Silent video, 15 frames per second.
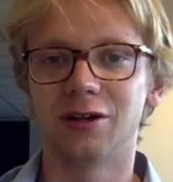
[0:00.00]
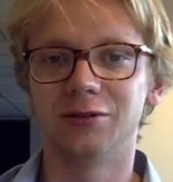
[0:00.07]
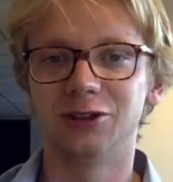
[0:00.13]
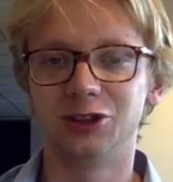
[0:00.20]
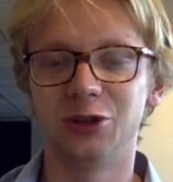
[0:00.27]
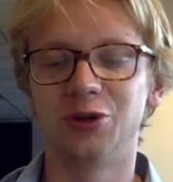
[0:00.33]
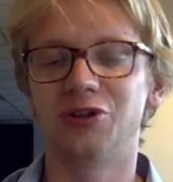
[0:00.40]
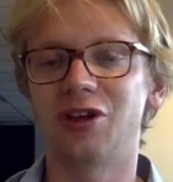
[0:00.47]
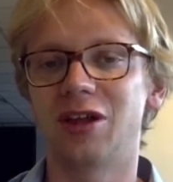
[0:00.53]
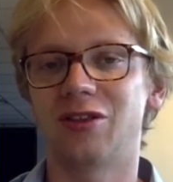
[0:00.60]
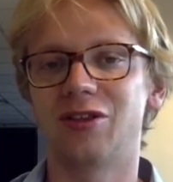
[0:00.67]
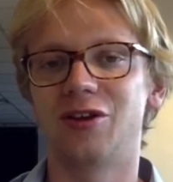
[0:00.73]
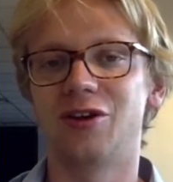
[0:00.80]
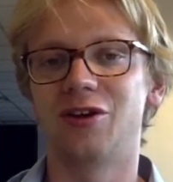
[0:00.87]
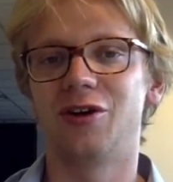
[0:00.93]
students
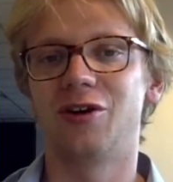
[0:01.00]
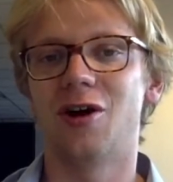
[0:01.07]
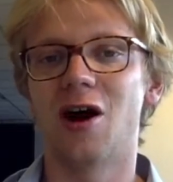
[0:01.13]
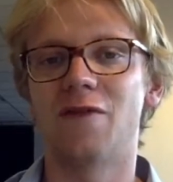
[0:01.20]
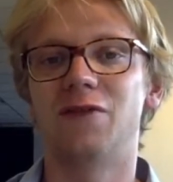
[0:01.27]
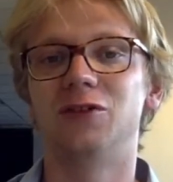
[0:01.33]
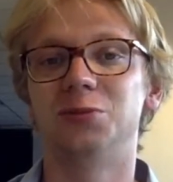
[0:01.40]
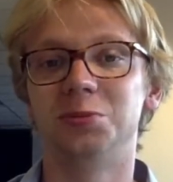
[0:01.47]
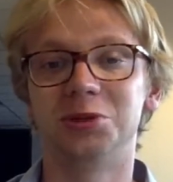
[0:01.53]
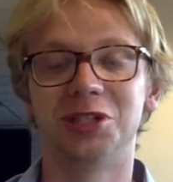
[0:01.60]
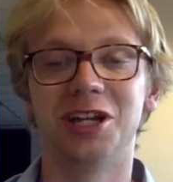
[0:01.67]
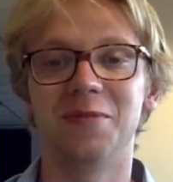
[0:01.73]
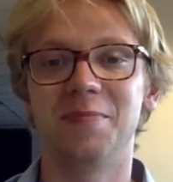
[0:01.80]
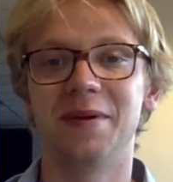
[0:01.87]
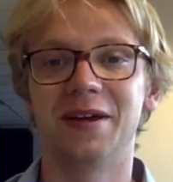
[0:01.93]
get their offers
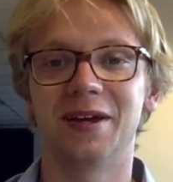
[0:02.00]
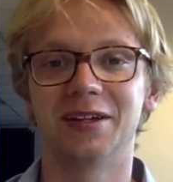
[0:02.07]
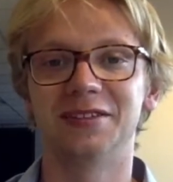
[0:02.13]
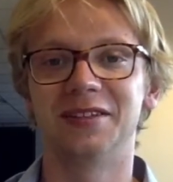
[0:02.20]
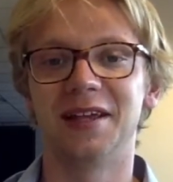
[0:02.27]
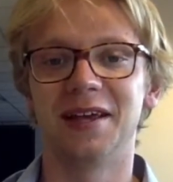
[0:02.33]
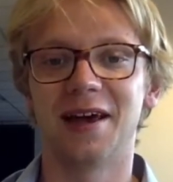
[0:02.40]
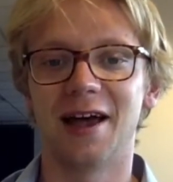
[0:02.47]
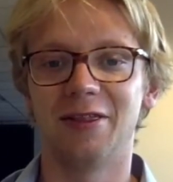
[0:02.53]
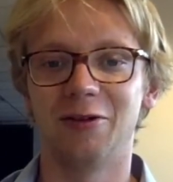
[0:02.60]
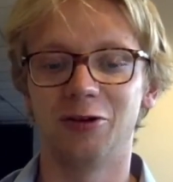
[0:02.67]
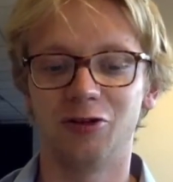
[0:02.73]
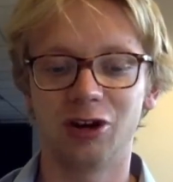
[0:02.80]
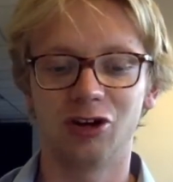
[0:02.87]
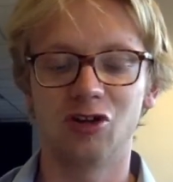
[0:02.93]
rescinded because they either
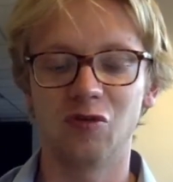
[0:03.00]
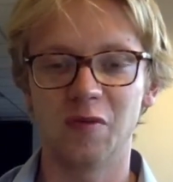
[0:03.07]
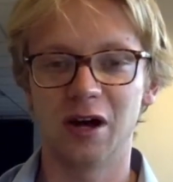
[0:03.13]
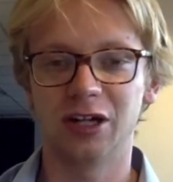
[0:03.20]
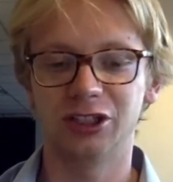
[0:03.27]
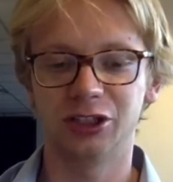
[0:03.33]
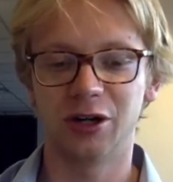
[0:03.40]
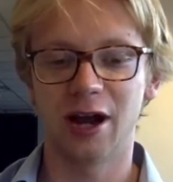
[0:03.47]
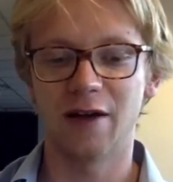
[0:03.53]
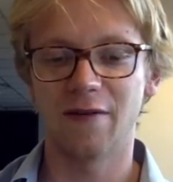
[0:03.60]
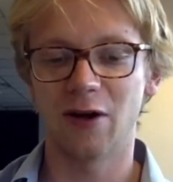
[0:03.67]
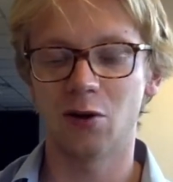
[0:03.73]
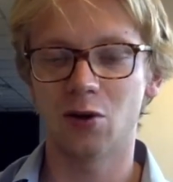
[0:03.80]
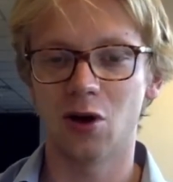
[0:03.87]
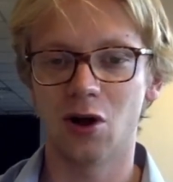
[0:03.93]
drink too much or have
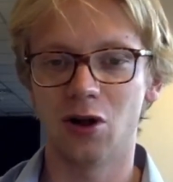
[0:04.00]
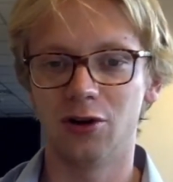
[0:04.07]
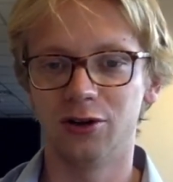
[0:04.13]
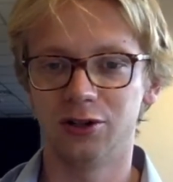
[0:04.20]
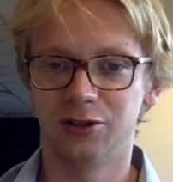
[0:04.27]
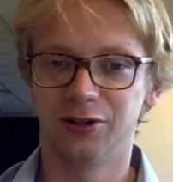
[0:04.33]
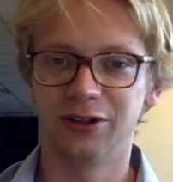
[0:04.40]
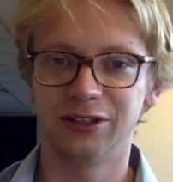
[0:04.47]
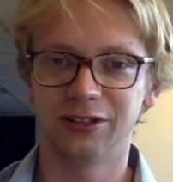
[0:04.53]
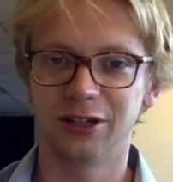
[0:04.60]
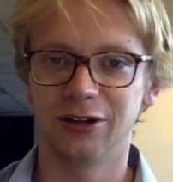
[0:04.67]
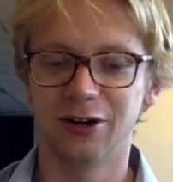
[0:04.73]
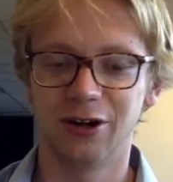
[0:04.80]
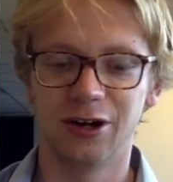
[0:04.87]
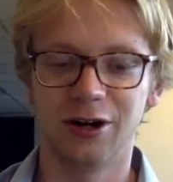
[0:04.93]
alcohol or things,
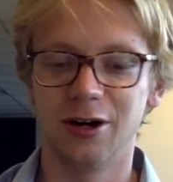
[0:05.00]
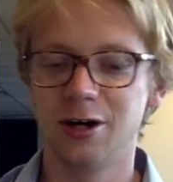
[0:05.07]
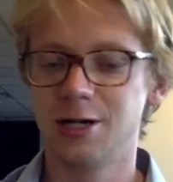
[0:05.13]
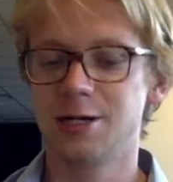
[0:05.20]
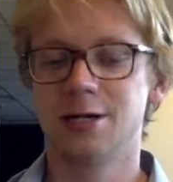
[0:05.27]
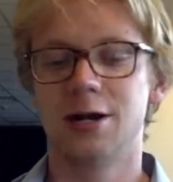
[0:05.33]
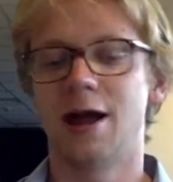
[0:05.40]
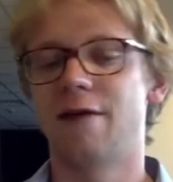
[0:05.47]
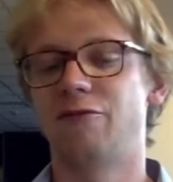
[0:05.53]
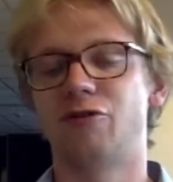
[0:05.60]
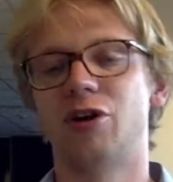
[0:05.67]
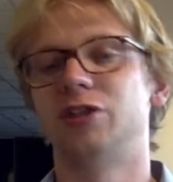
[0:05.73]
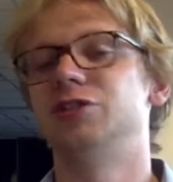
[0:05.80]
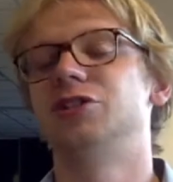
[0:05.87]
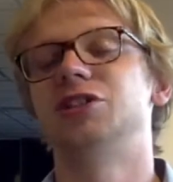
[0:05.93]
or have
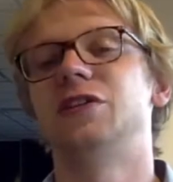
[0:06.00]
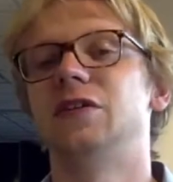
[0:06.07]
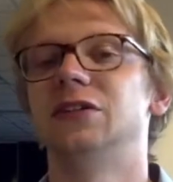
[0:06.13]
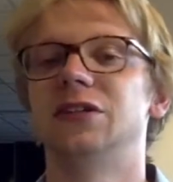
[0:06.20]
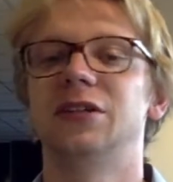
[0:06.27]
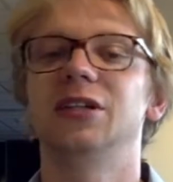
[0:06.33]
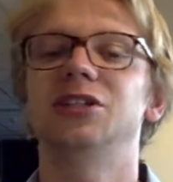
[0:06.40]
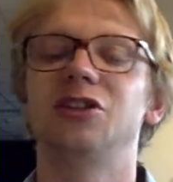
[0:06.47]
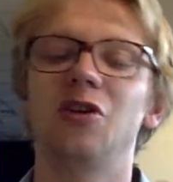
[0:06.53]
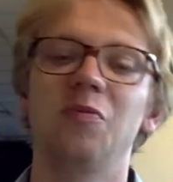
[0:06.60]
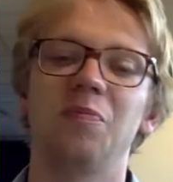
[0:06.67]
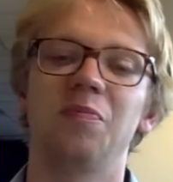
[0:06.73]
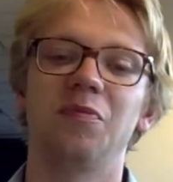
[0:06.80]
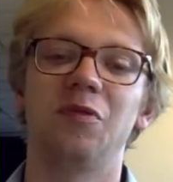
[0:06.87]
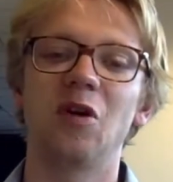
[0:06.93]
drugs or things like this. You
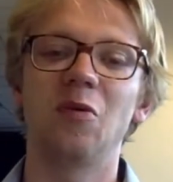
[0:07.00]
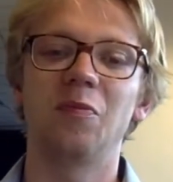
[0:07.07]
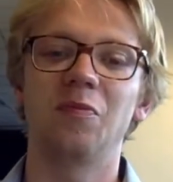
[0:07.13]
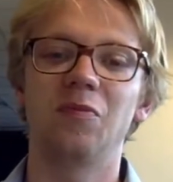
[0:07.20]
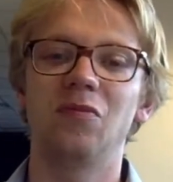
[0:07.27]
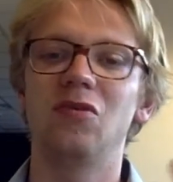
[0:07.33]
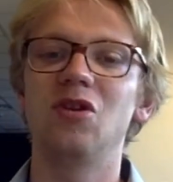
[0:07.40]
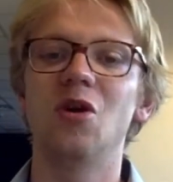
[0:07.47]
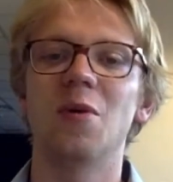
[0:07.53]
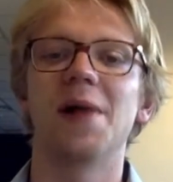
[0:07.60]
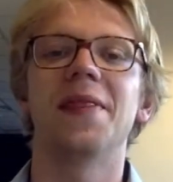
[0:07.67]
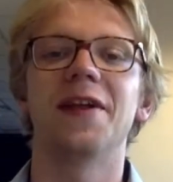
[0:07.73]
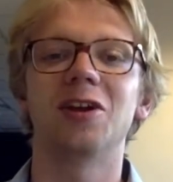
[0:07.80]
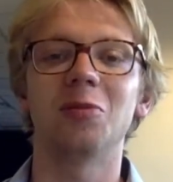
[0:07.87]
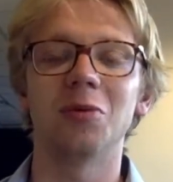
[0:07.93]
don't want
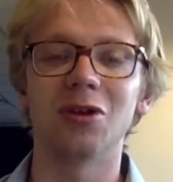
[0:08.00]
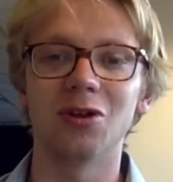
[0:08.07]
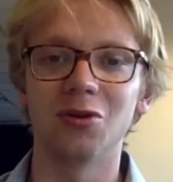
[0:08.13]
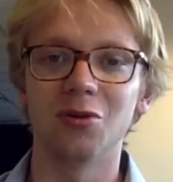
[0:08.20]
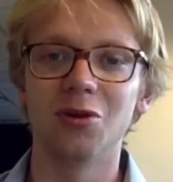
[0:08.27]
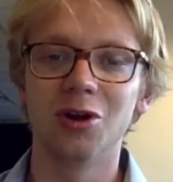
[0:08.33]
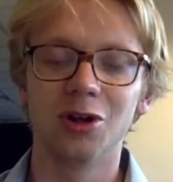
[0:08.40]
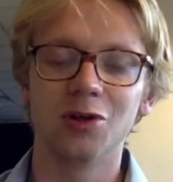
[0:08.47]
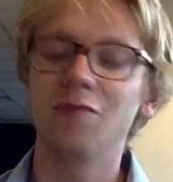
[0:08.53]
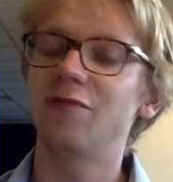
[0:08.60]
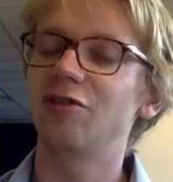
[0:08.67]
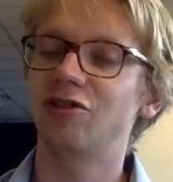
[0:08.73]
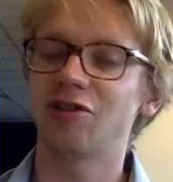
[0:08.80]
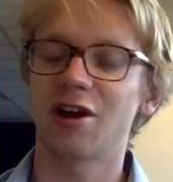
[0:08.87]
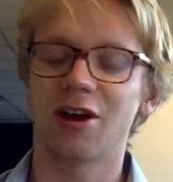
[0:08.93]
that to be you. You've
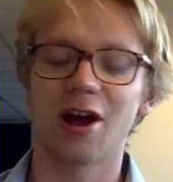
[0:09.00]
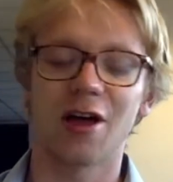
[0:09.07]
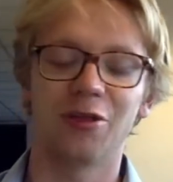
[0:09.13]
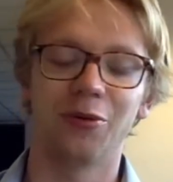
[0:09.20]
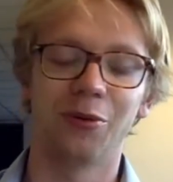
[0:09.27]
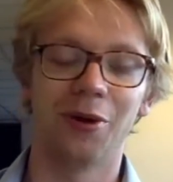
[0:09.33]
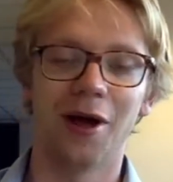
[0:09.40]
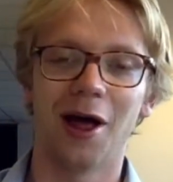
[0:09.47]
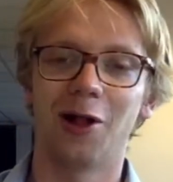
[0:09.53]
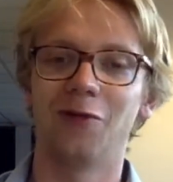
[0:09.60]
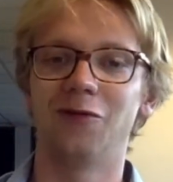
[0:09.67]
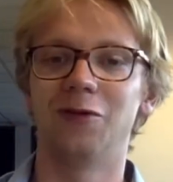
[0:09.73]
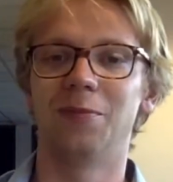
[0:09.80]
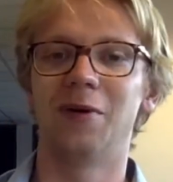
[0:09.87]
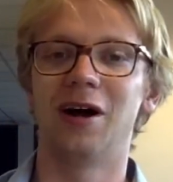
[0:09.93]
just gone through a hell
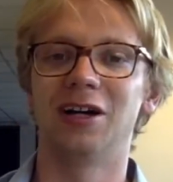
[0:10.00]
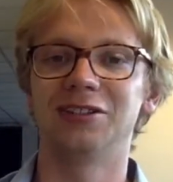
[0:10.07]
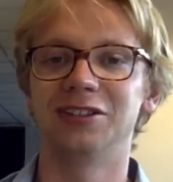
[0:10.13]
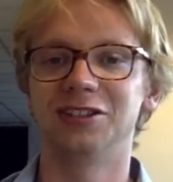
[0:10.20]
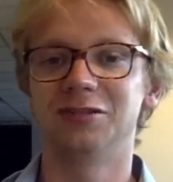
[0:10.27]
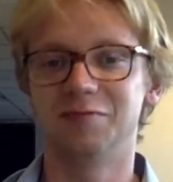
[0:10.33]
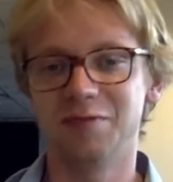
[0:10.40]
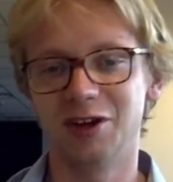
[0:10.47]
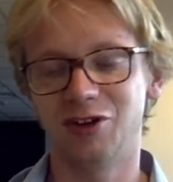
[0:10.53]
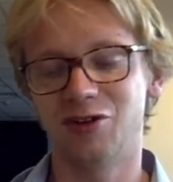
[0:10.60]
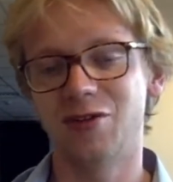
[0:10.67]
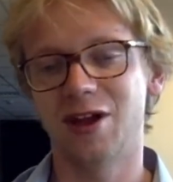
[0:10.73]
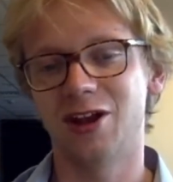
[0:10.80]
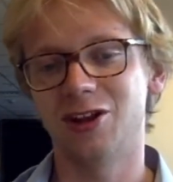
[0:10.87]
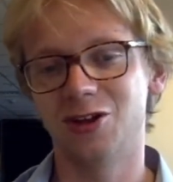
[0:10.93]
of a process. Make
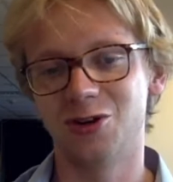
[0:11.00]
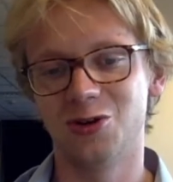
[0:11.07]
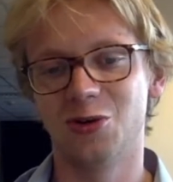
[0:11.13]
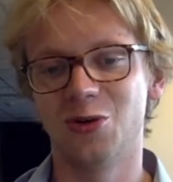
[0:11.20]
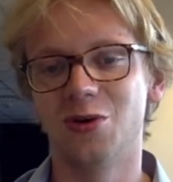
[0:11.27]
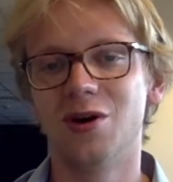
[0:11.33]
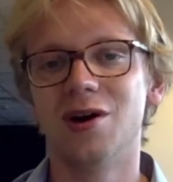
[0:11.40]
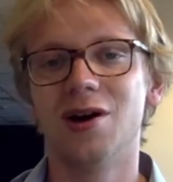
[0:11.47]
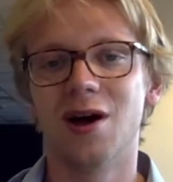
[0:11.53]
sure that you